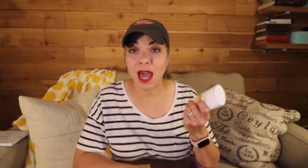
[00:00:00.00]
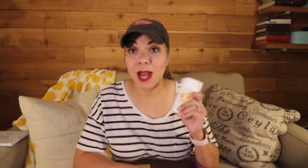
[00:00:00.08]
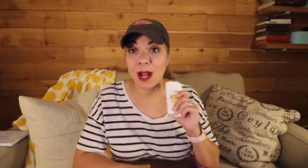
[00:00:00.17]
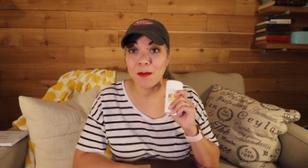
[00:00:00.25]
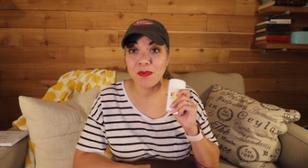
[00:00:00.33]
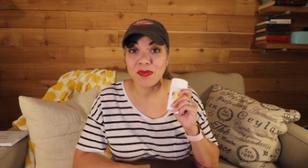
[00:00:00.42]

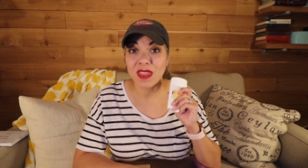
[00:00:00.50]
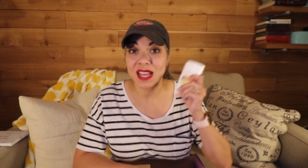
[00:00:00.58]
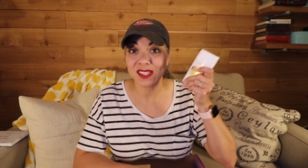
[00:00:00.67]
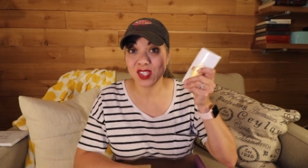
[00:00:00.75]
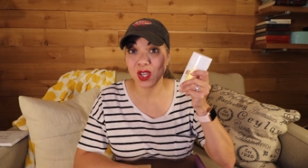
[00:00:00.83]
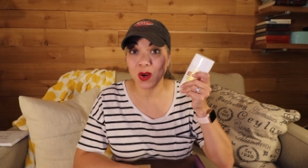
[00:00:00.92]

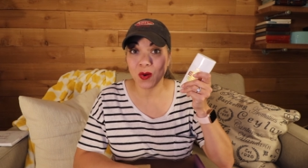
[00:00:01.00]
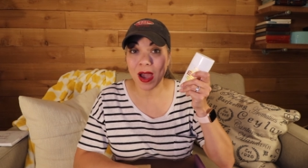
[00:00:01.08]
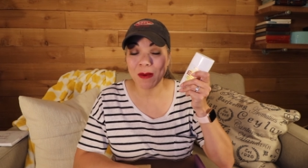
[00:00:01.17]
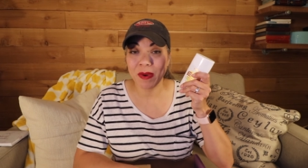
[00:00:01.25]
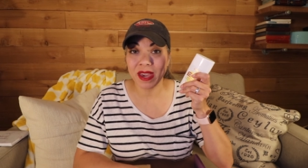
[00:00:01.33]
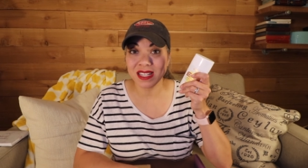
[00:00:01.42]
And so
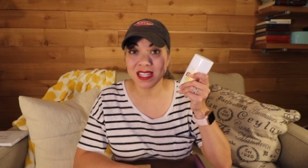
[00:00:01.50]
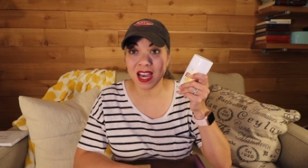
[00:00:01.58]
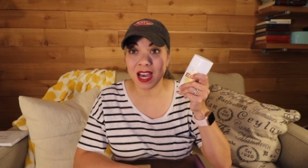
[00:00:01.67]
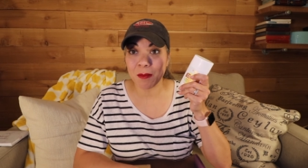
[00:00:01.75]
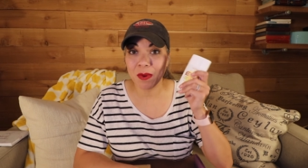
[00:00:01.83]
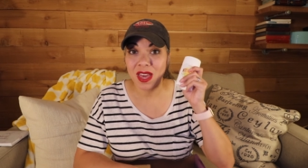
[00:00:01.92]
I picked
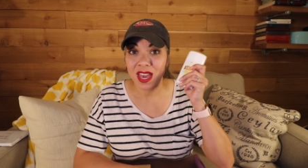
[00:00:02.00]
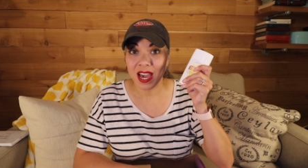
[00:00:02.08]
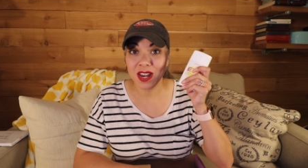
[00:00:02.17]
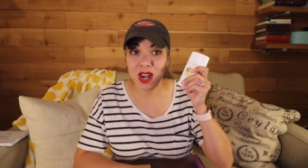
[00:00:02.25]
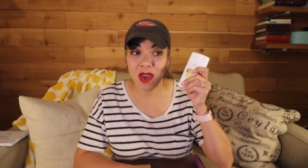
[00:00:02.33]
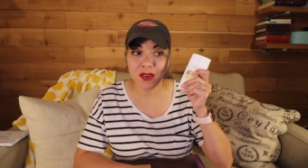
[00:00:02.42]
up
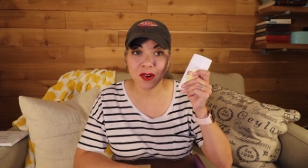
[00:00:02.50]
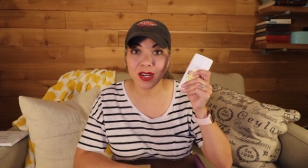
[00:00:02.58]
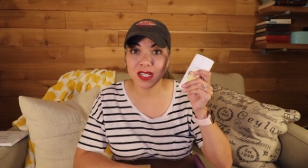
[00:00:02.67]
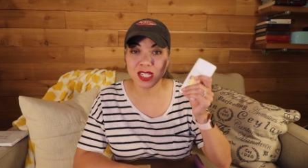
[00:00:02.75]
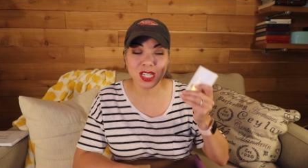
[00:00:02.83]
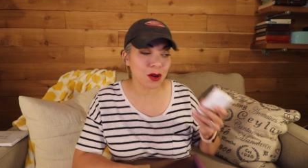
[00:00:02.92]

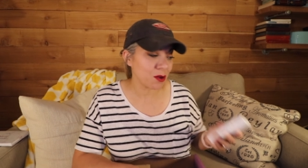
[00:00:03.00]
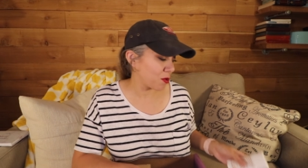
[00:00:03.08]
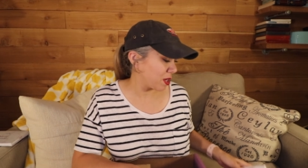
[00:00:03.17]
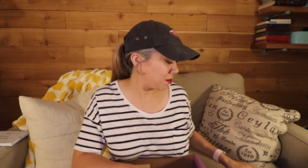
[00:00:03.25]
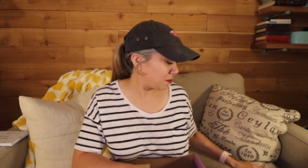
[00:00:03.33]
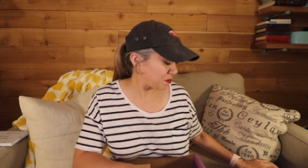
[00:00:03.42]
another
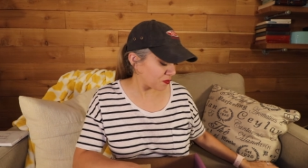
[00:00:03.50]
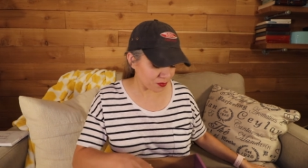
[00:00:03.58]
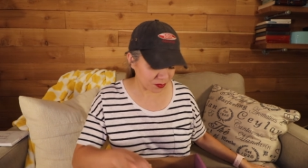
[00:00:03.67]
deodorant.